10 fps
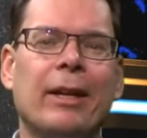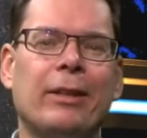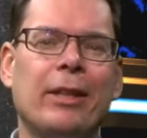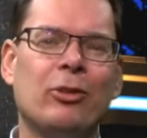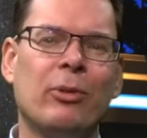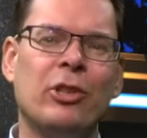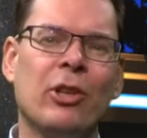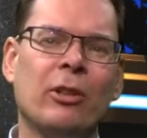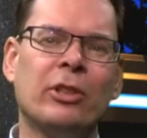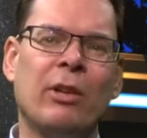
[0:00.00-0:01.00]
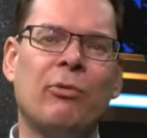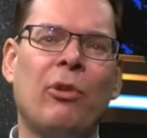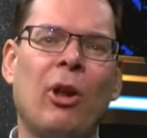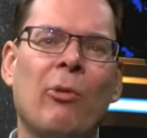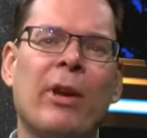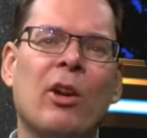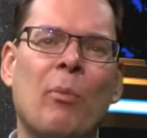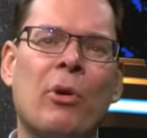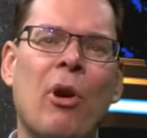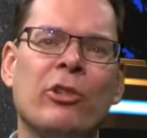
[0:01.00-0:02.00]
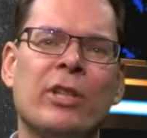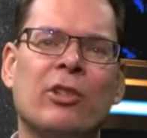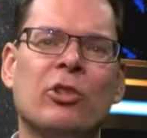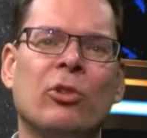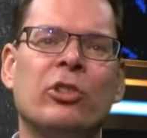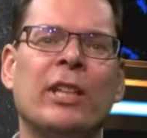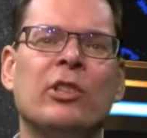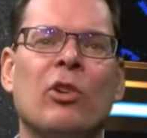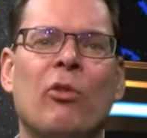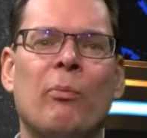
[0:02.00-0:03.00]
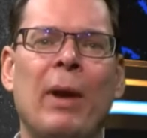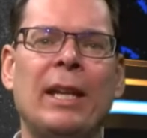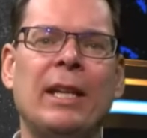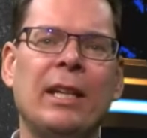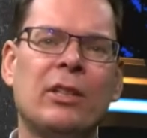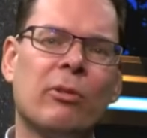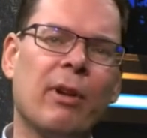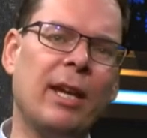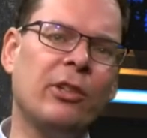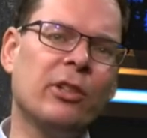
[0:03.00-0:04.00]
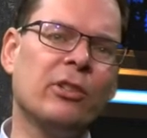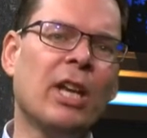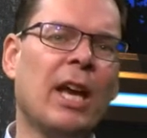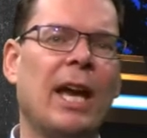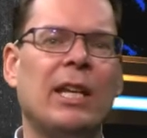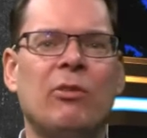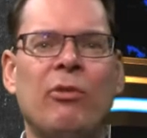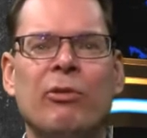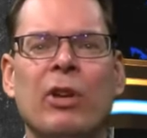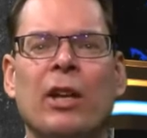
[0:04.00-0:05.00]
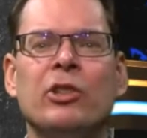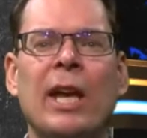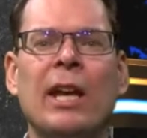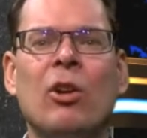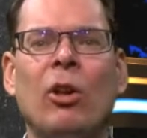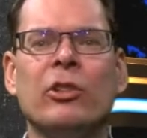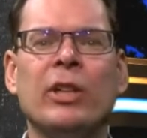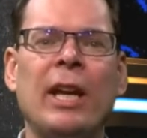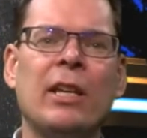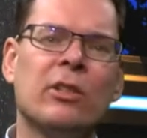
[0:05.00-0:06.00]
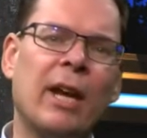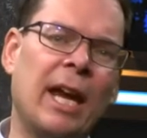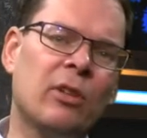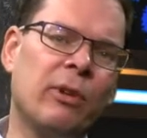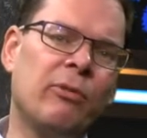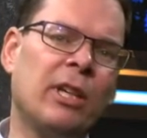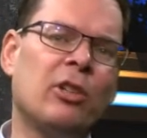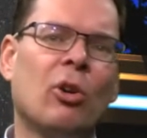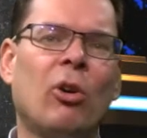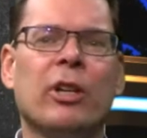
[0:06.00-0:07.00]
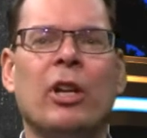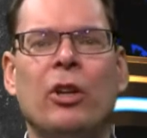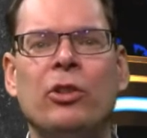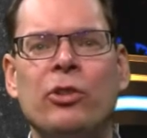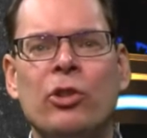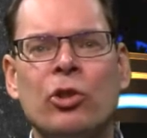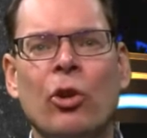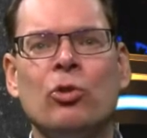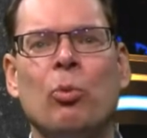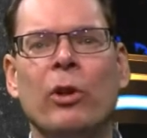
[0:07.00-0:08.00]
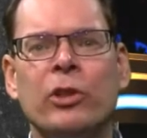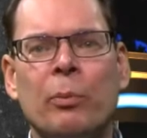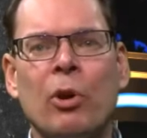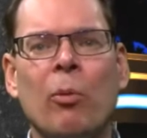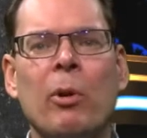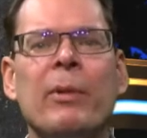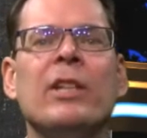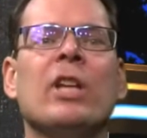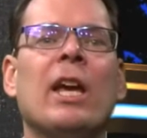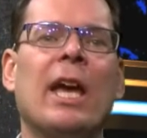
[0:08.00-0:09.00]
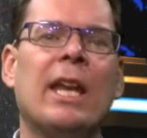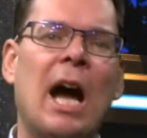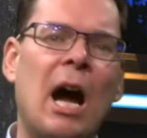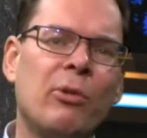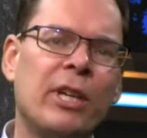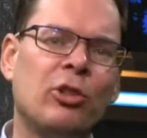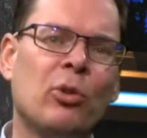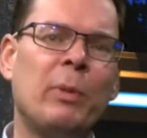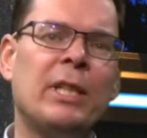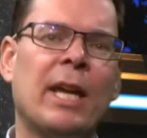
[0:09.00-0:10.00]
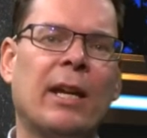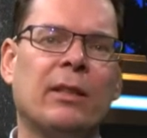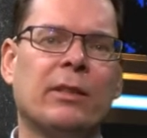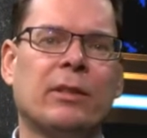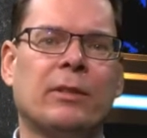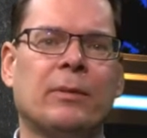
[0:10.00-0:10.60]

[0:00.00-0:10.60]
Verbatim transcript: This results in following a process consisting of many iterations and in which stakeholders interact with each other to discuss what the problem is and how this should be tackled.